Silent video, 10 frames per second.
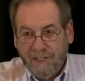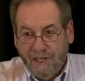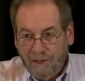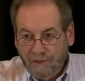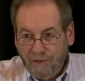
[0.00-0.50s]
and
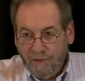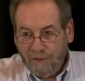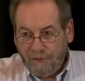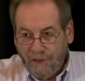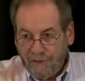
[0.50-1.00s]
other
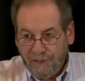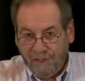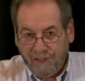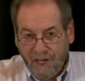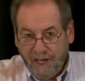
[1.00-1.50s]
groups throughout the
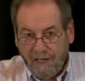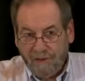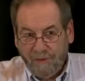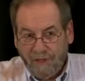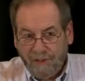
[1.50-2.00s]
state and
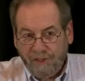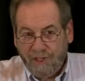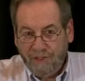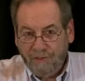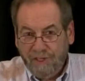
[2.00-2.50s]
throughout this
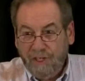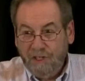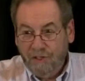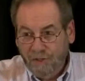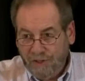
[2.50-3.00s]
country
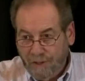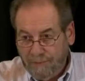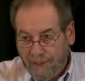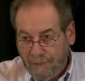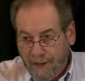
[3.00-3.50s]
do
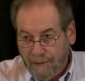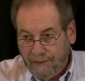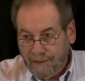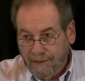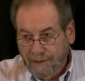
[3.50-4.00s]
something about it.